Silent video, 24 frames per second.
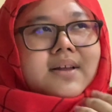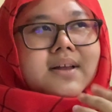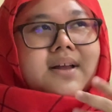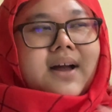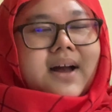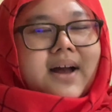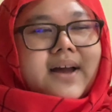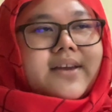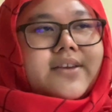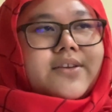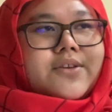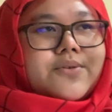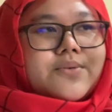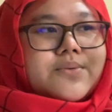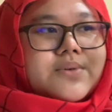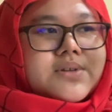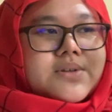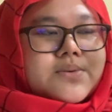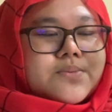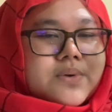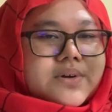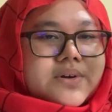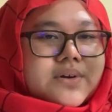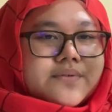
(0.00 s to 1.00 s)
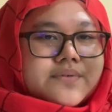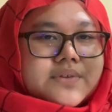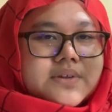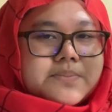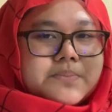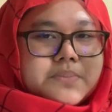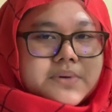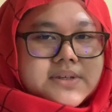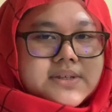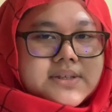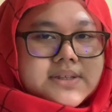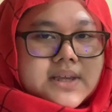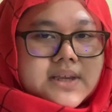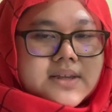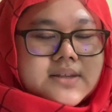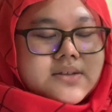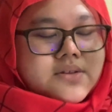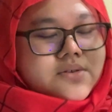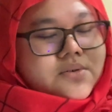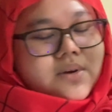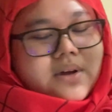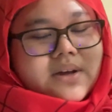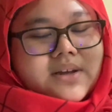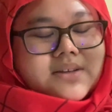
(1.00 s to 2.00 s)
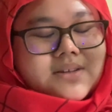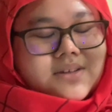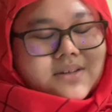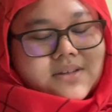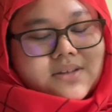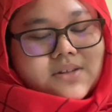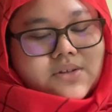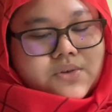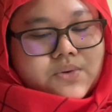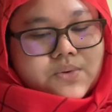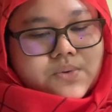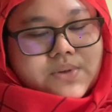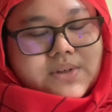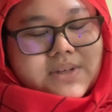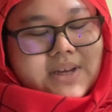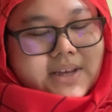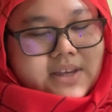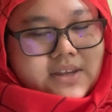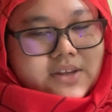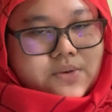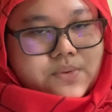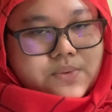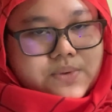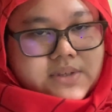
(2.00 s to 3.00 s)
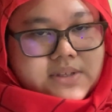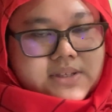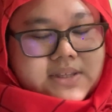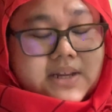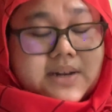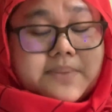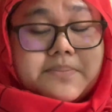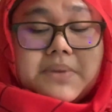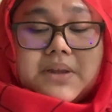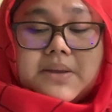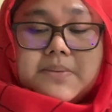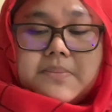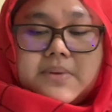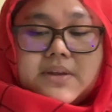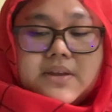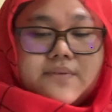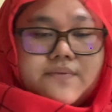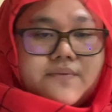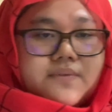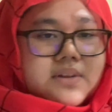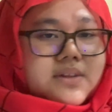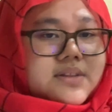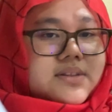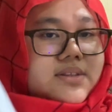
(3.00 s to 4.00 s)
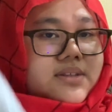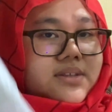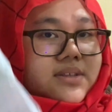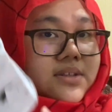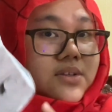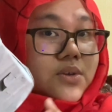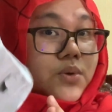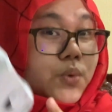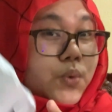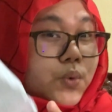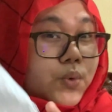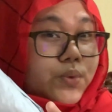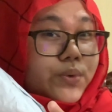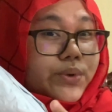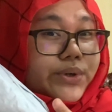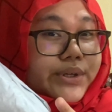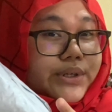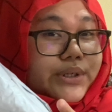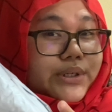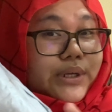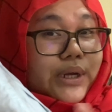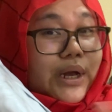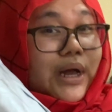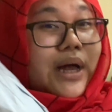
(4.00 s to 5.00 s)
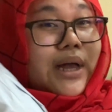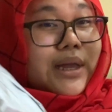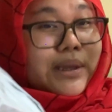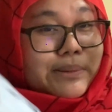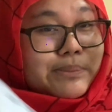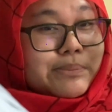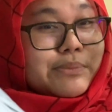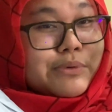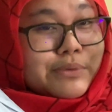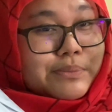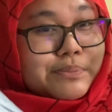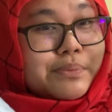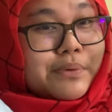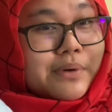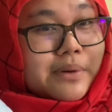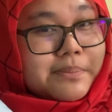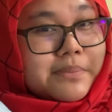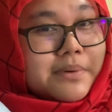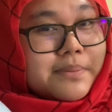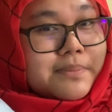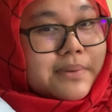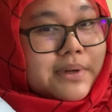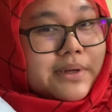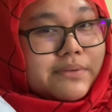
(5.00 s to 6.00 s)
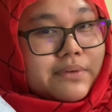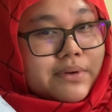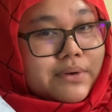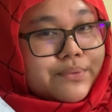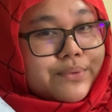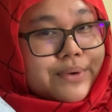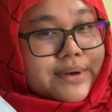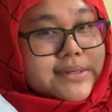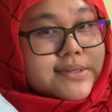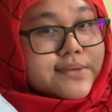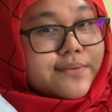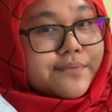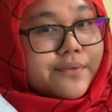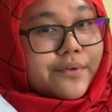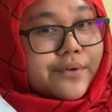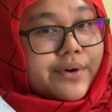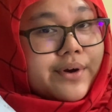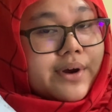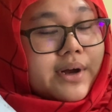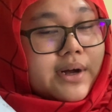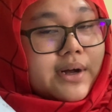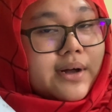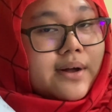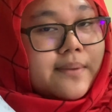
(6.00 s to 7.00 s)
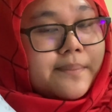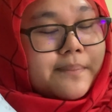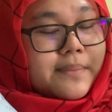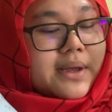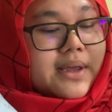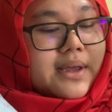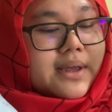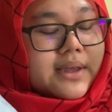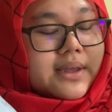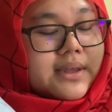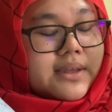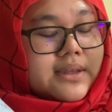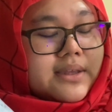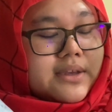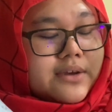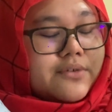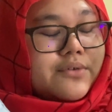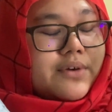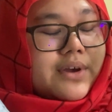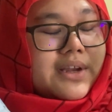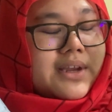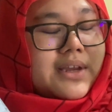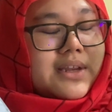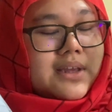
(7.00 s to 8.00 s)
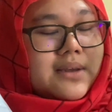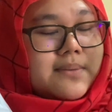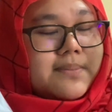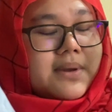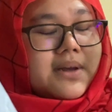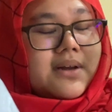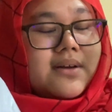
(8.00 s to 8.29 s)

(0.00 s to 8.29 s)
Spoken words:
Haikyuu is one of the presets, so I just chose Haikyuu instead. Maybe if it's good, I would probably request for My Hero Academia.